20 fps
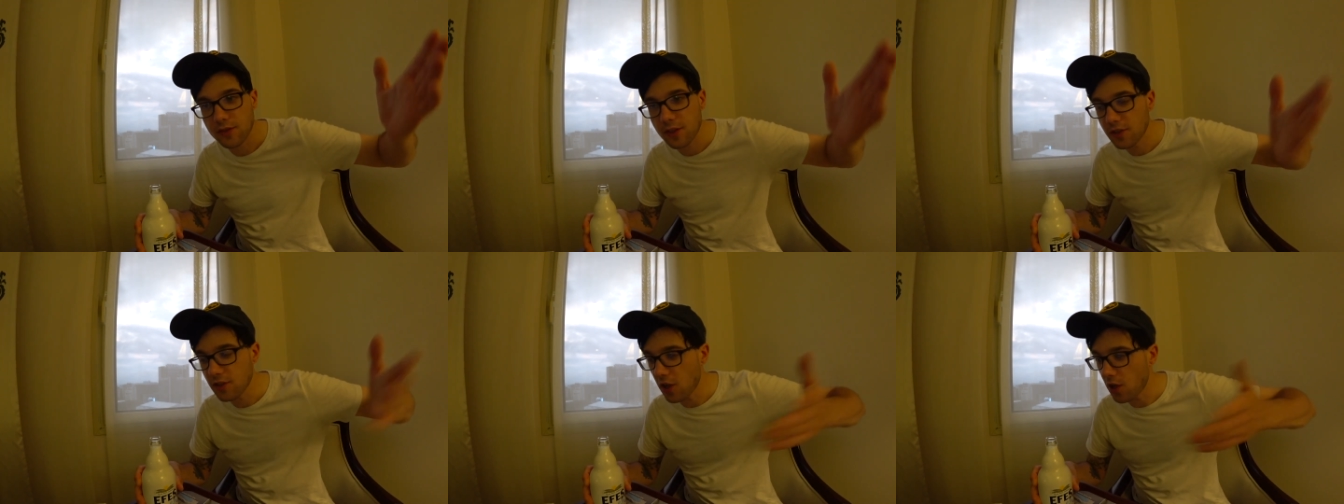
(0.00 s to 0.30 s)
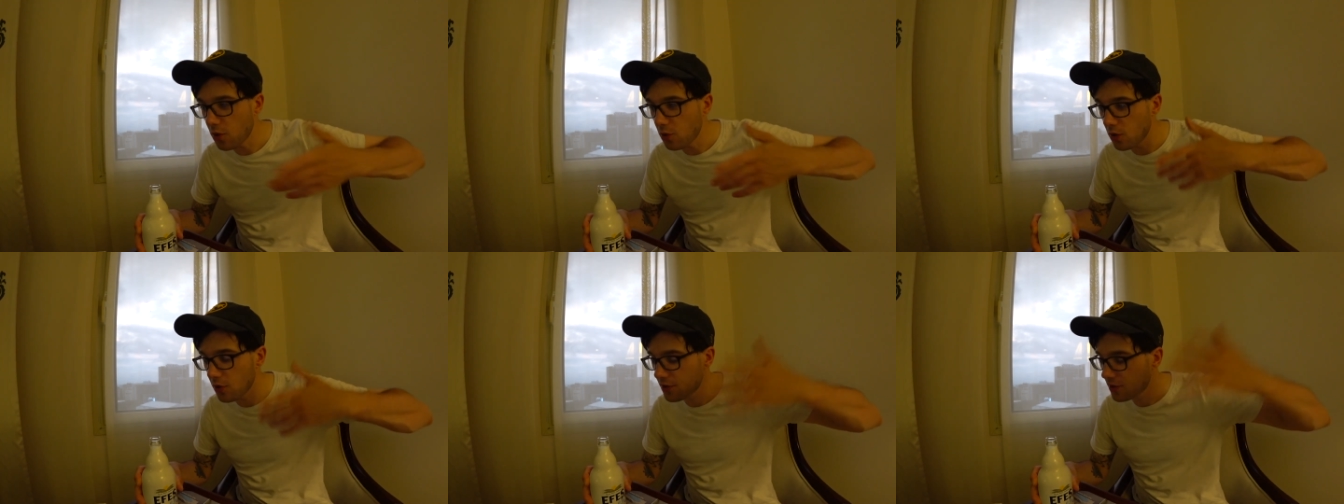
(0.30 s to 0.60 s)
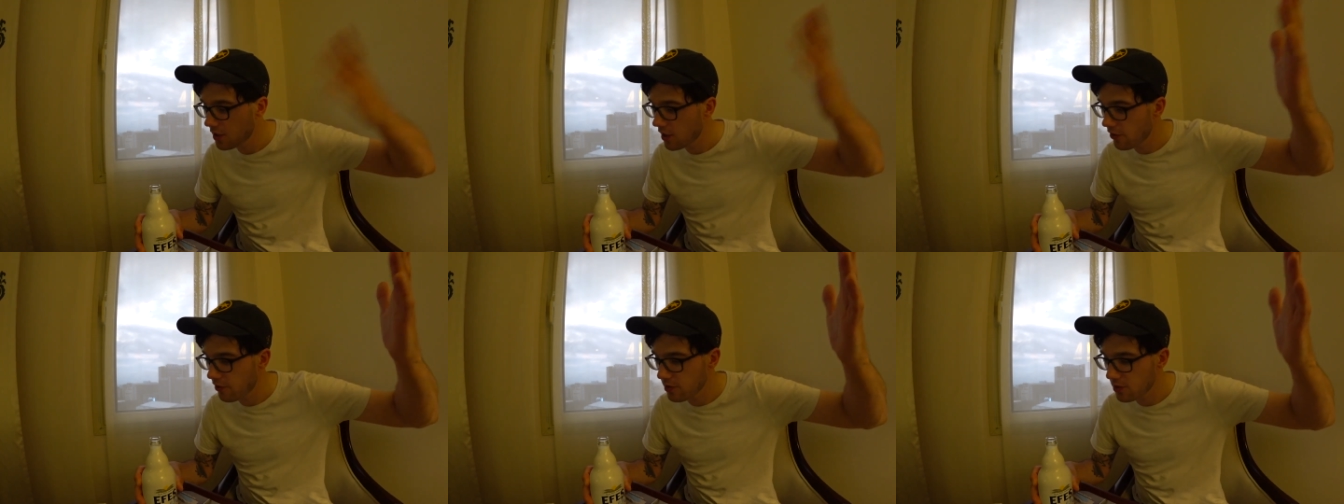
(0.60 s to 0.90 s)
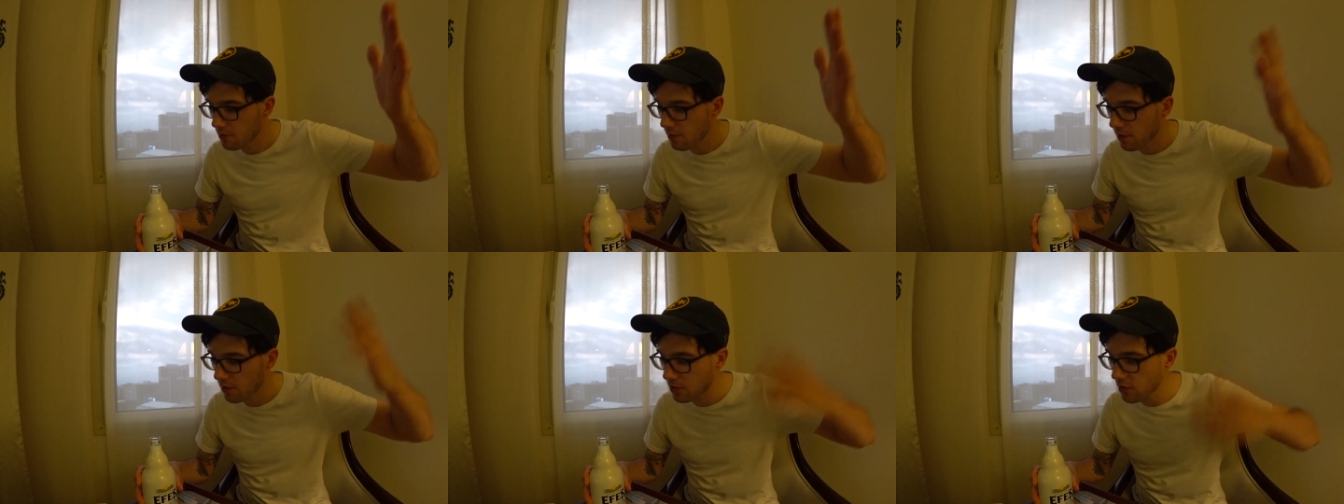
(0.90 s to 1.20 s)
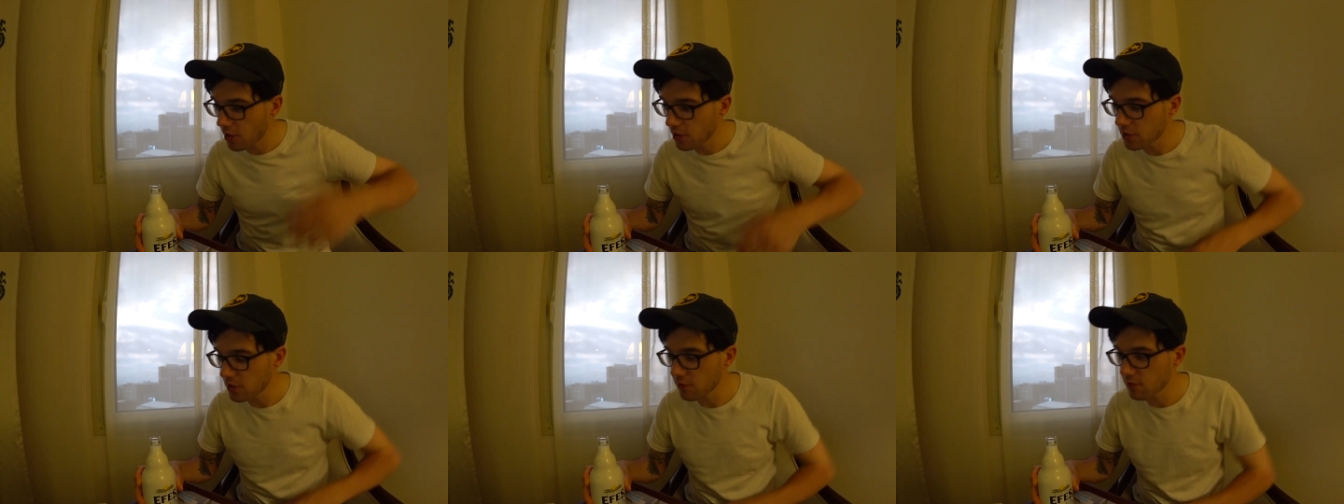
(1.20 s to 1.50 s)
There's a whole series about
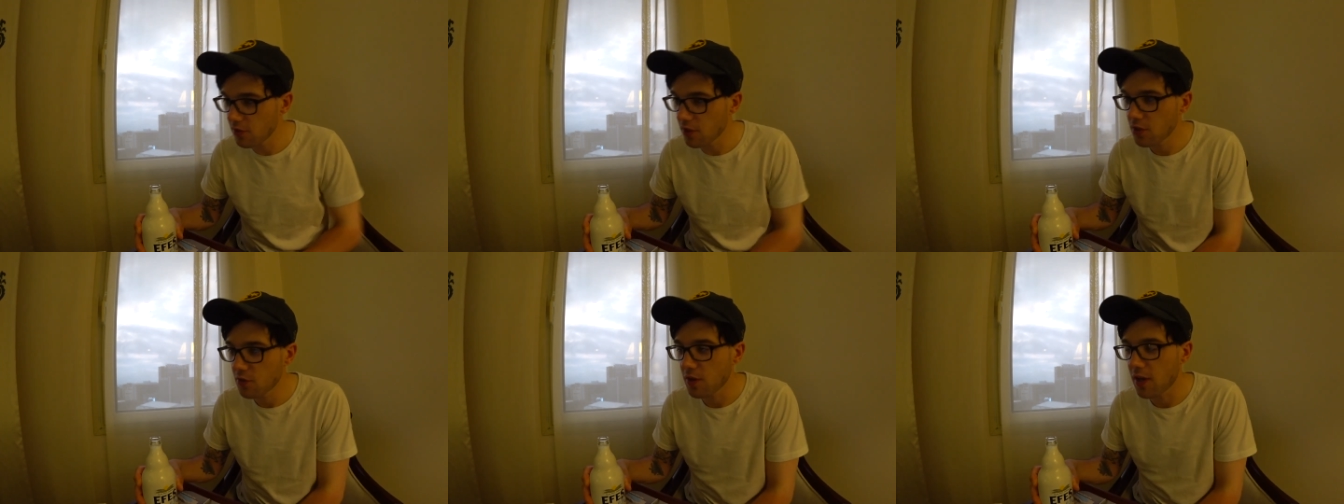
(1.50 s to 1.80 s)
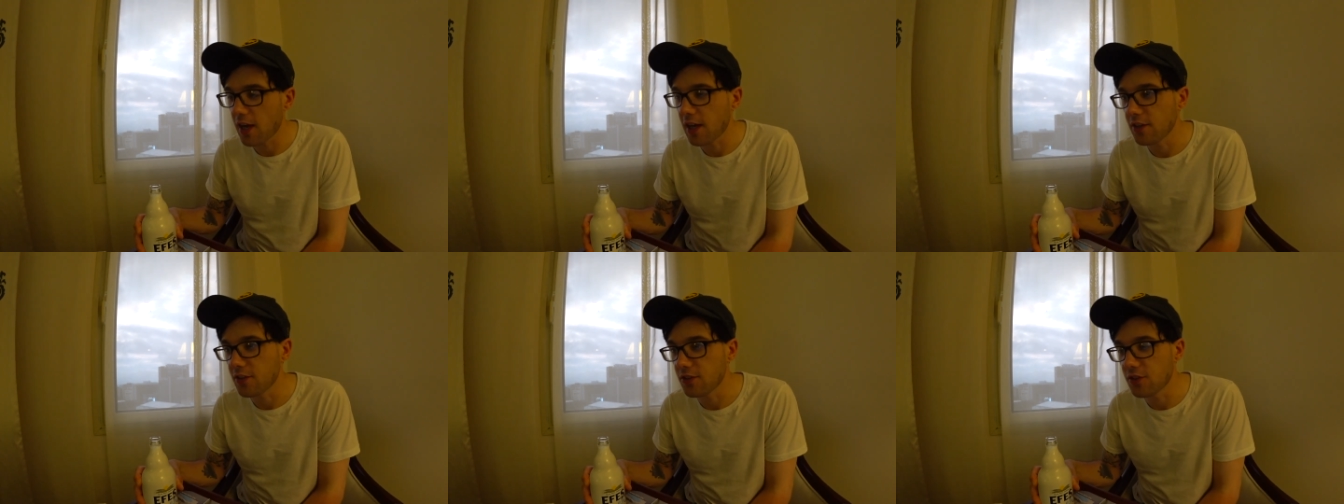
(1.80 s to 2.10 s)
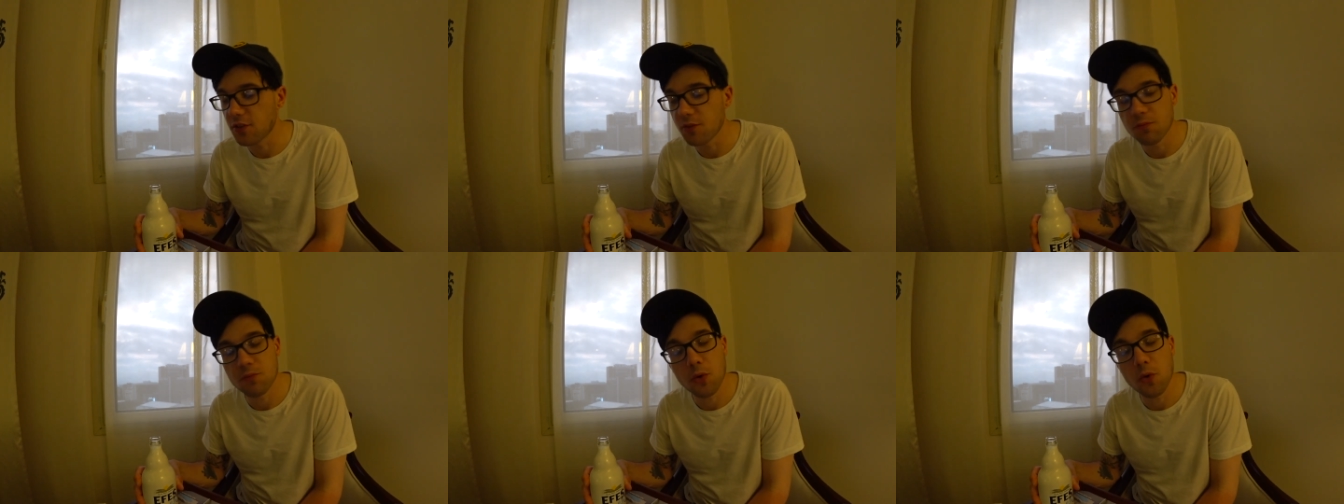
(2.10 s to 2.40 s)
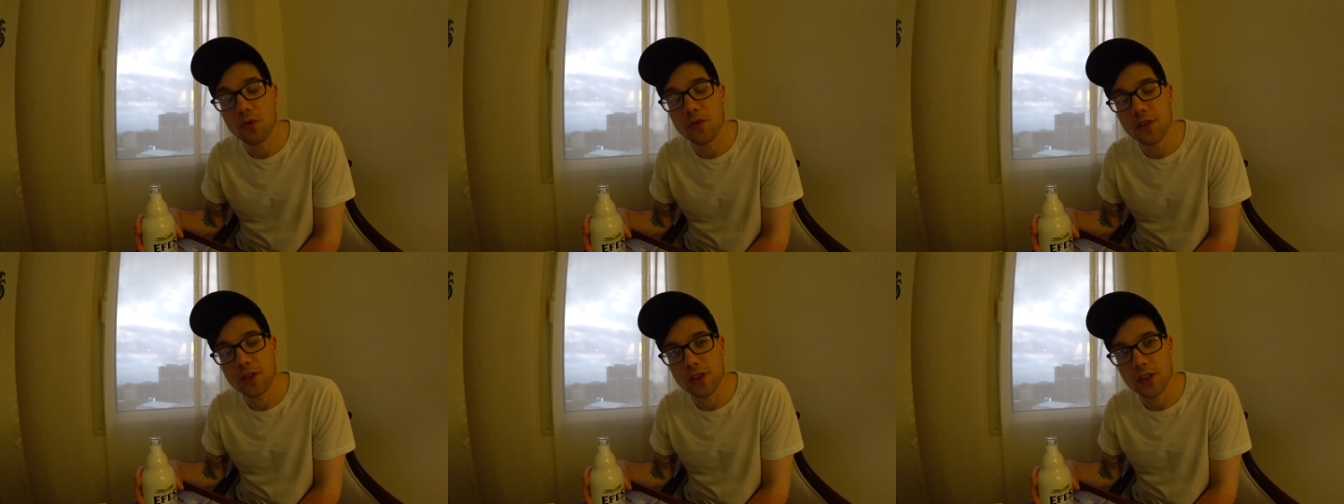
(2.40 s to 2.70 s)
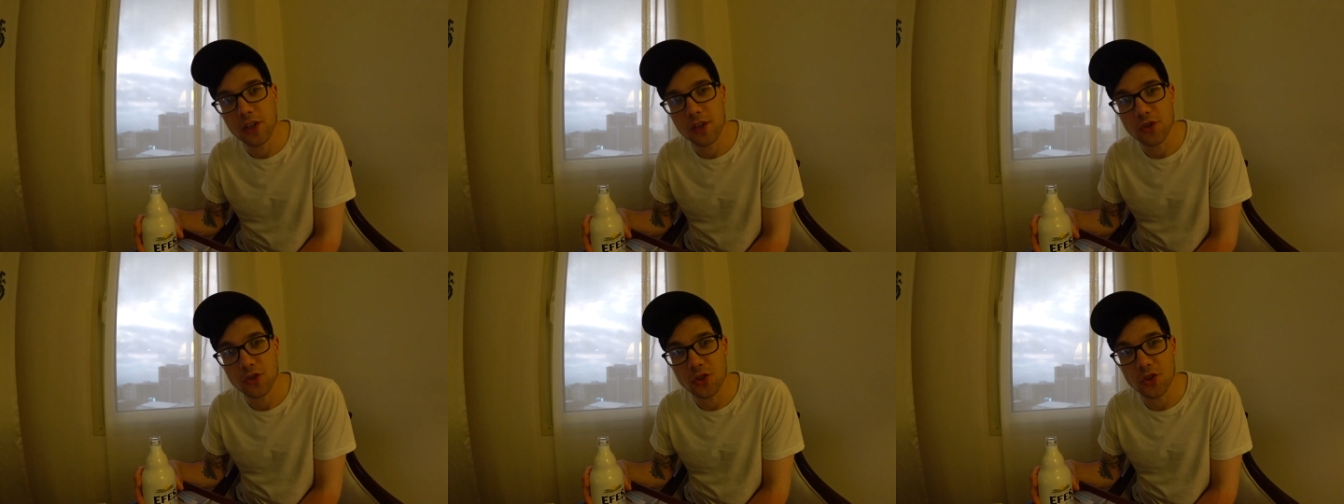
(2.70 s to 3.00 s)
Kosovo and more
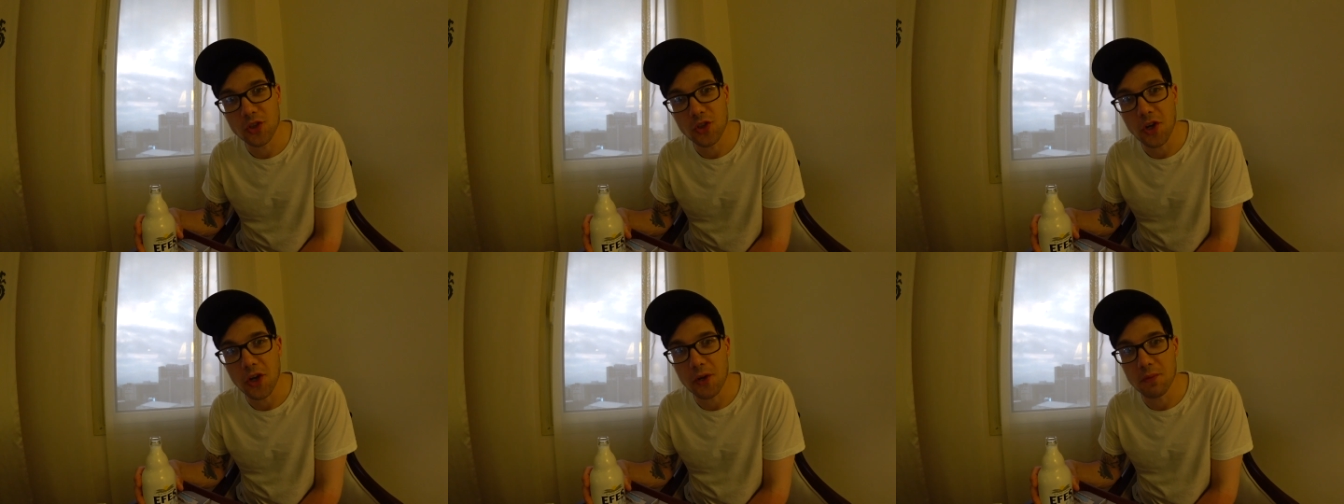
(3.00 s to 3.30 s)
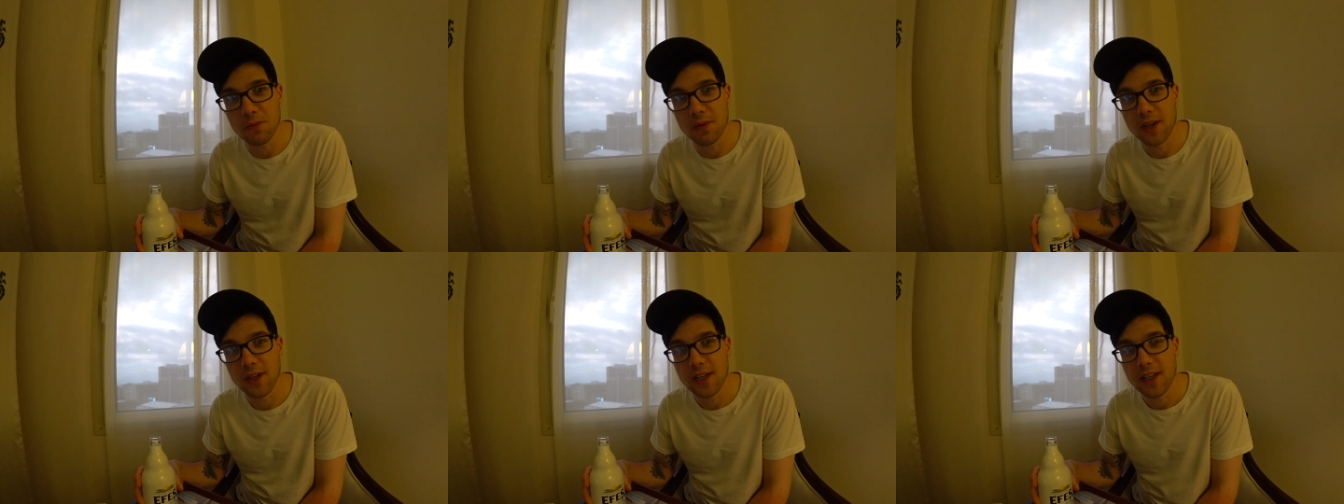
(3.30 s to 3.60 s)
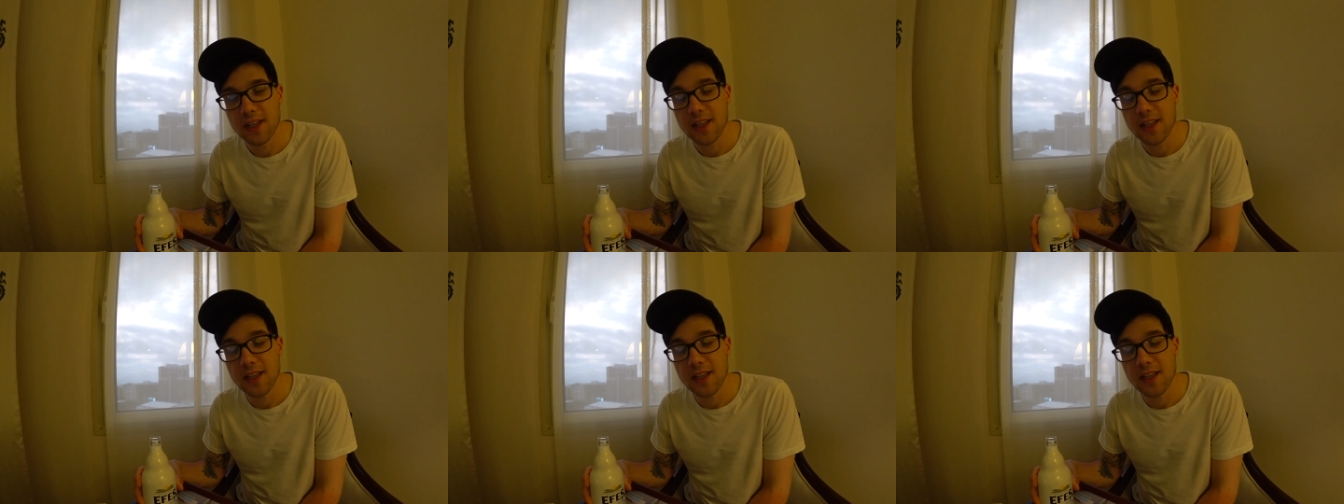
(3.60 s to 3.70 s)
videos to come